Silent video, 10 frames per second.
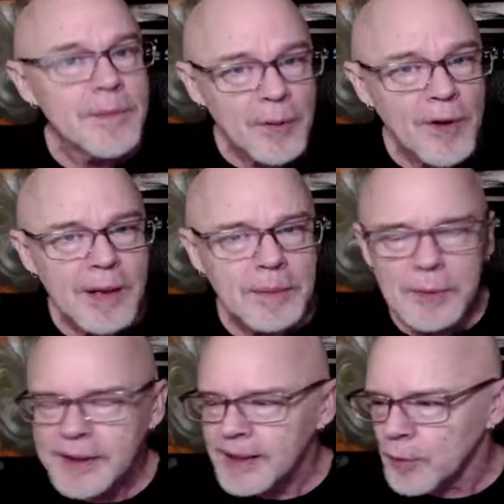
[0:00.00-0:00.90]

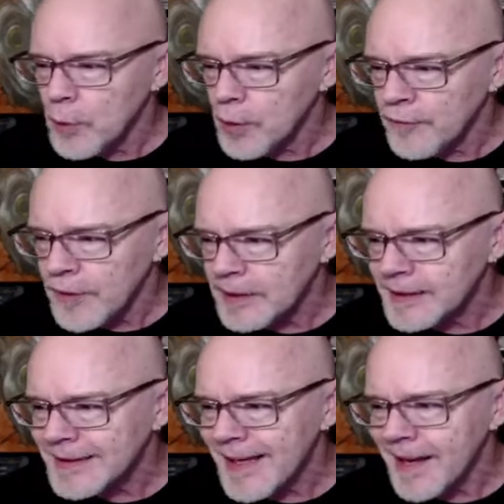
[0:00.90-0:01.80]
probably, or
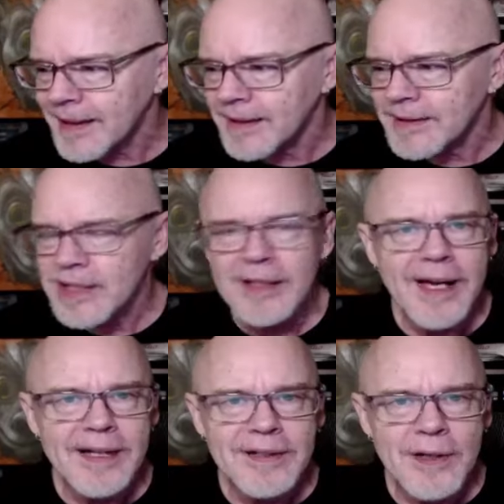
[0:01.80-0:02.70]
failing that until
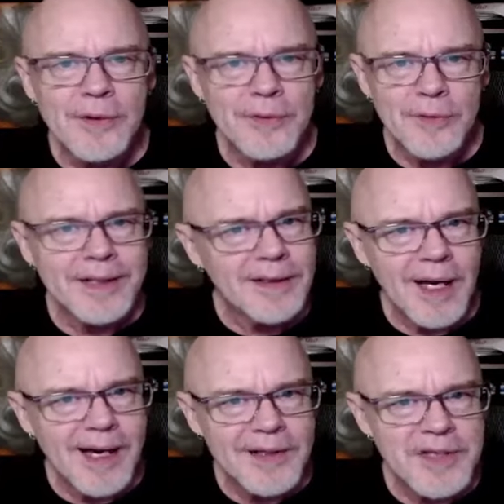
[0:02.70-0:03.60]
I don't
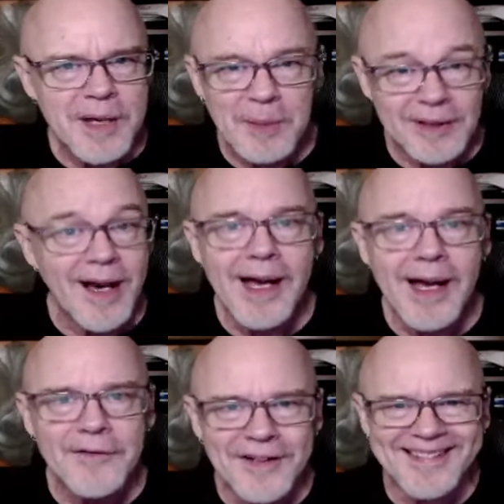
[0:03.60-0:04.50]
realize I'm alive,